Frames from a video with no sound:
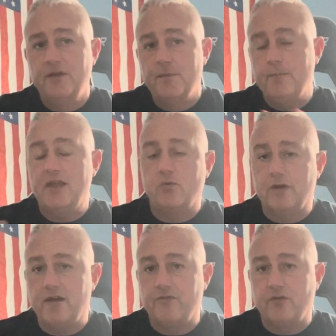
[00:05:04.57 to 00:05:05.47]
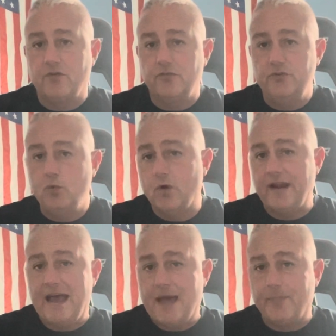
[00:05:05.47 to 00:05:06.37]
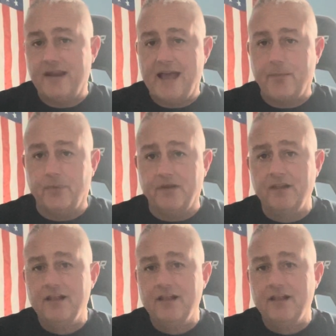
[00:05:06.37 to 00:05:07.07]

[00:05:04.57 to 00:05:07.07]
make whatever you want happen.